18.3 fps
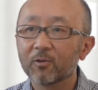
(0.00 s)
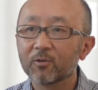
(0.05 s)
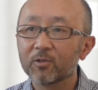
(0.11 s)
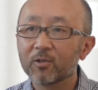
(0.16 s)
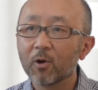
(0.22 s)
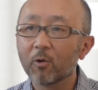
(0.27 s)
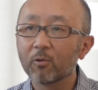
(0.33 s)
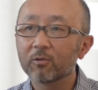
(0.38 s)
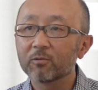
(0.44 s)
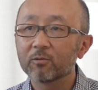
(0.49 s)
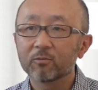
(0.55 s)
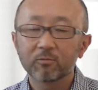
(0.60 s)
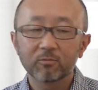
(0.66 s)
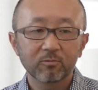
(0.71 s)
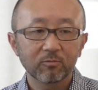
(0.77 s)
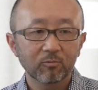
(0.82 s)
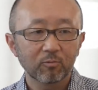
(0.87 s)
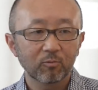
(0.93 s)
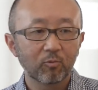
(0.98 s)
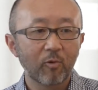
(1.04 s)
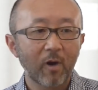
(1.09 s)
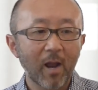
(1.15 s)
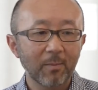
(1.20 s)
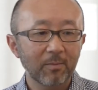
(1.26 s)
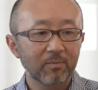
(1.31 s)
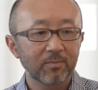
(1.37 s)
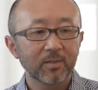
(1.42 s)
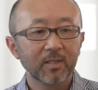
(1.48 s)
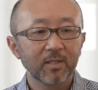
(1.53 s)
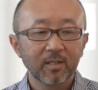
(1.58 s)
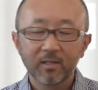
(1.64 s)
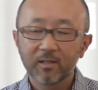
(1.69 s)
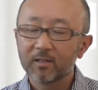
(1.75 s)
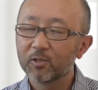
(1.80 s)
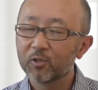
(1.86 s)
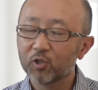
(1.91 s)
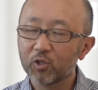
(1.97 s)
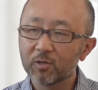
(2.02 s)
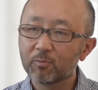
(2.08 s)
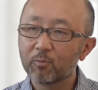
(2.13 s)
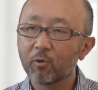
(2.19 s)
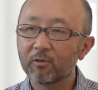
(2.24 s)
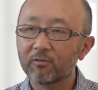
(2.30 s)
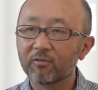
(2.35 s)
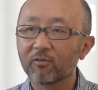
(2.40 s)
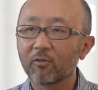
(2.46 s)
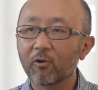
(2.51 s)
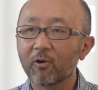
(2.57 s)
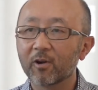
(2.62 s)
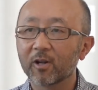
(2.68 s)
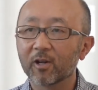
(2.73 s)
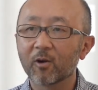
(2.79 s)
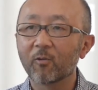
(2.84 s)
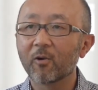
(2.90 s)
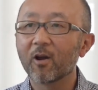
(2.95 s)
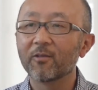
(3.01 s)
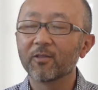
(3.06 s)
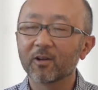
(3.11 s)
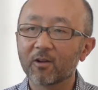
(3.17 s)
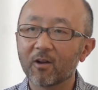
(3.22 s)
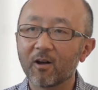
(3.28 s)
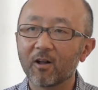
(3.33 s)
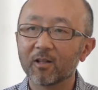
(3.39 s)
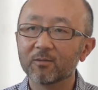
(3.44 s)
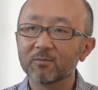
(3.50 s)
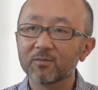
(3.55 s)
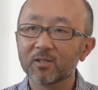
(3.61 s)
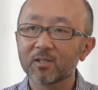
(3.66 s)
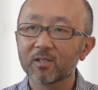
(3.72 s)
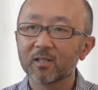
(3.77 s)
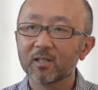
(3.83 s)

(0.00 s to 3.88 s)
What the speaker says: Don't wrap the gypboard furring around the columns.